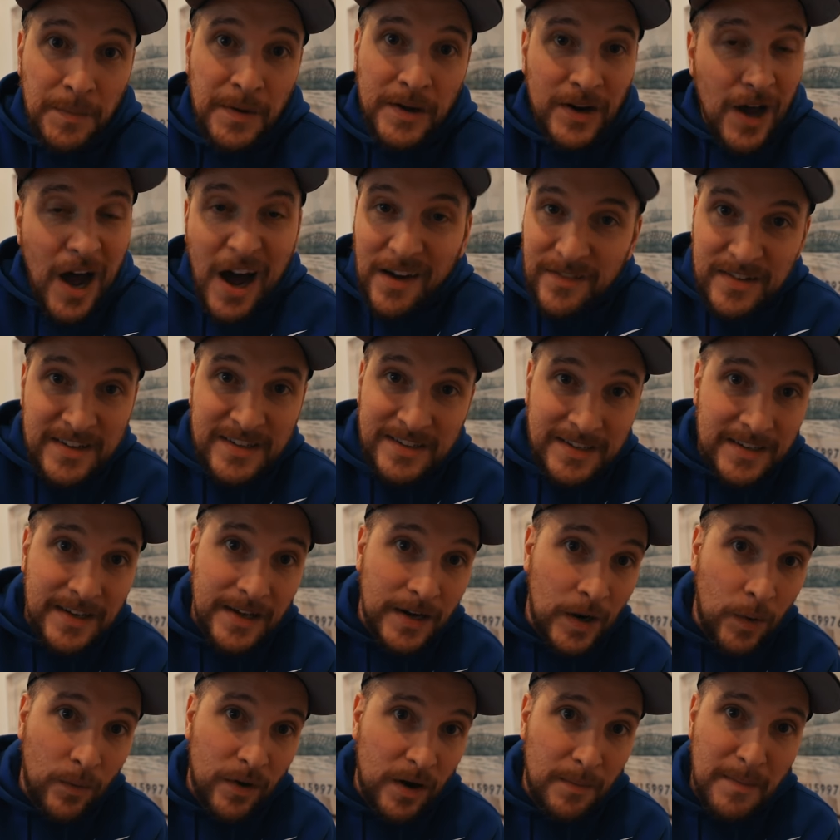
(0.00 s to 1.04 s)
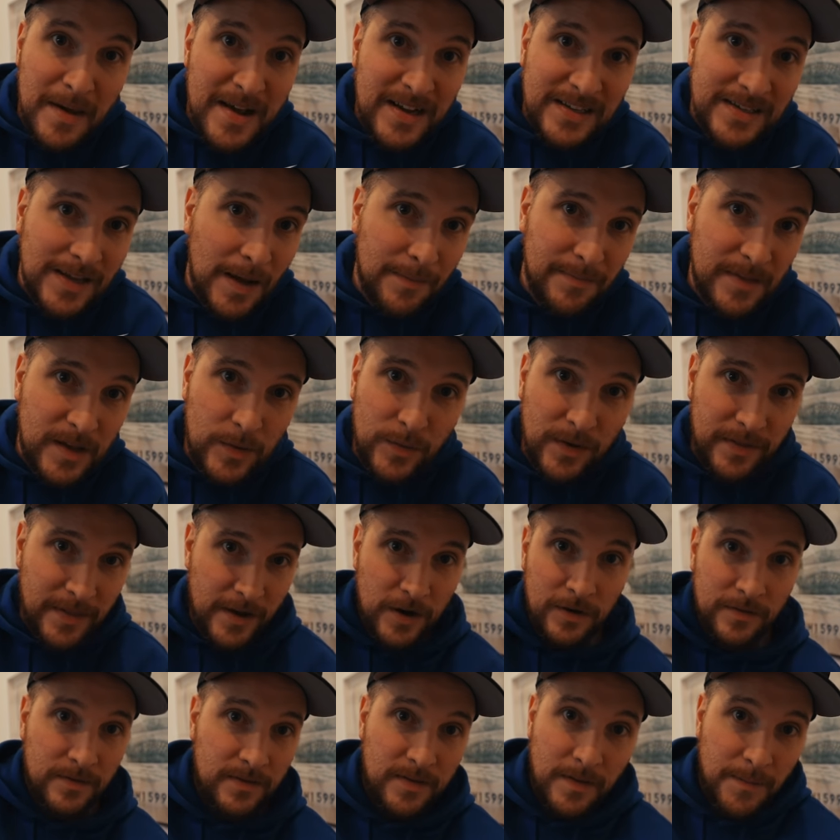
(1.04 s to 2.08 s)
but obviously I don't want to make something
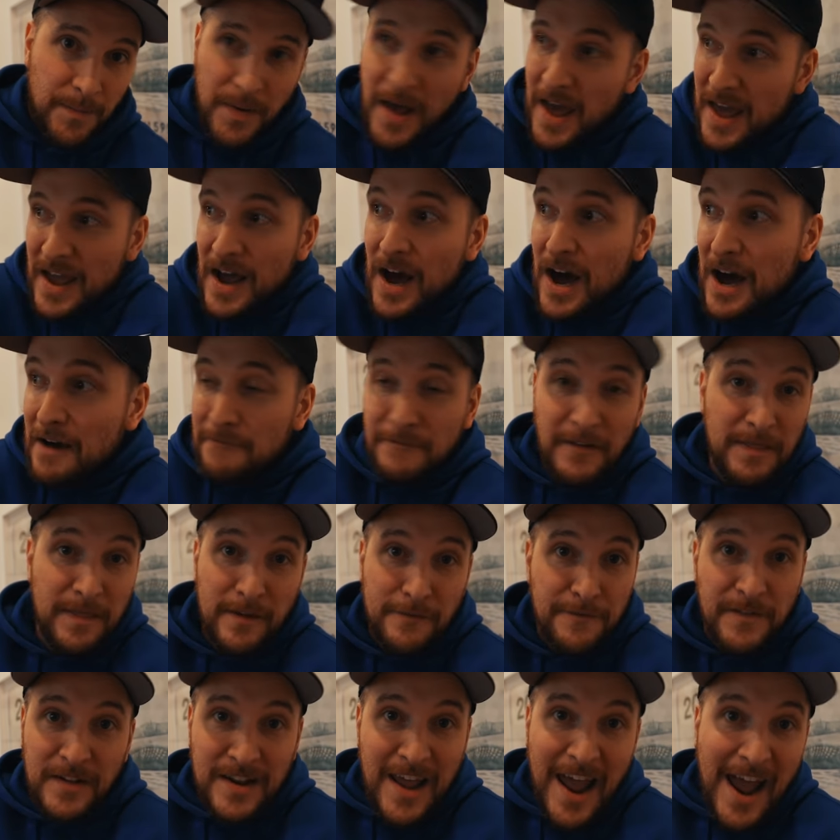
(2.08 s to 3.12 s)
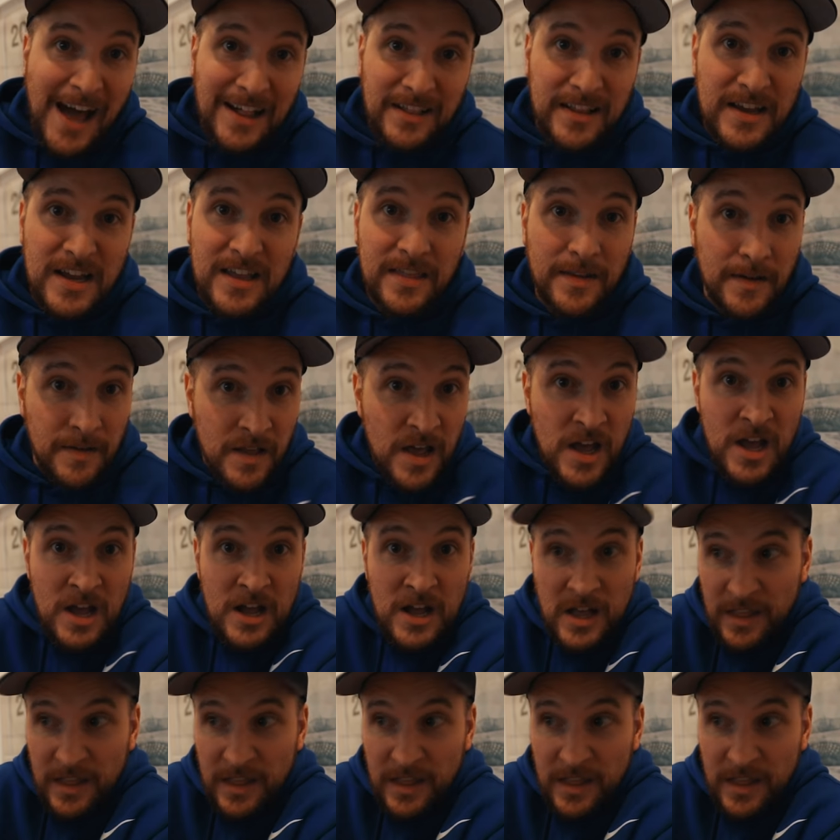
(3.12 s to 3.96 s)
without the payoff and the finale, the